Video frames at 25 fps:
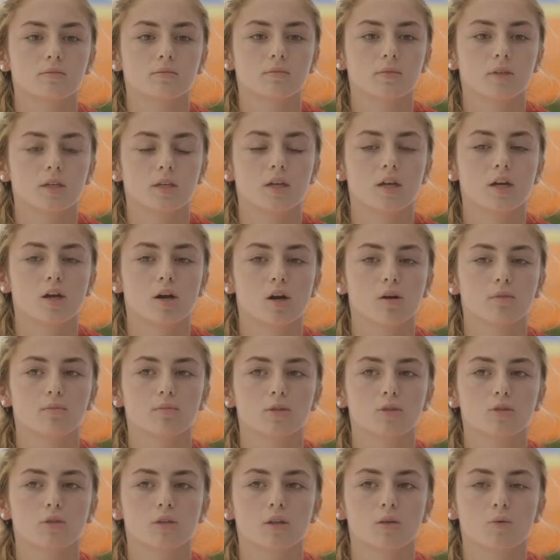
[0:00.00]
here
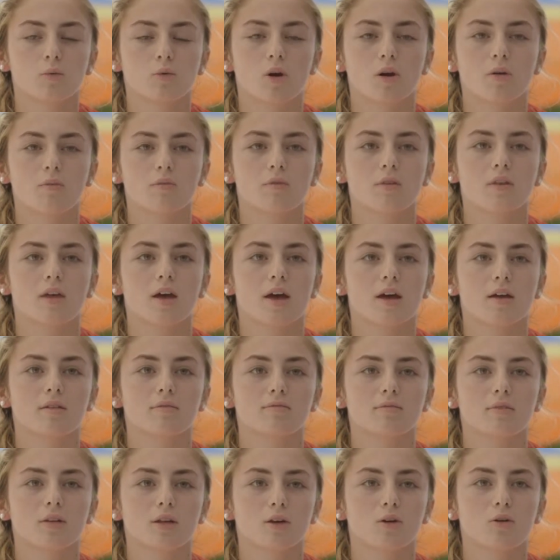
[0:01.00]
between the warmth
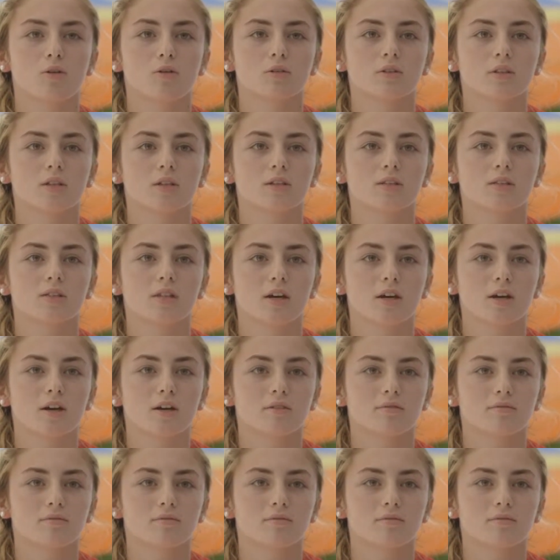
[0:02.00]
and the coldness there.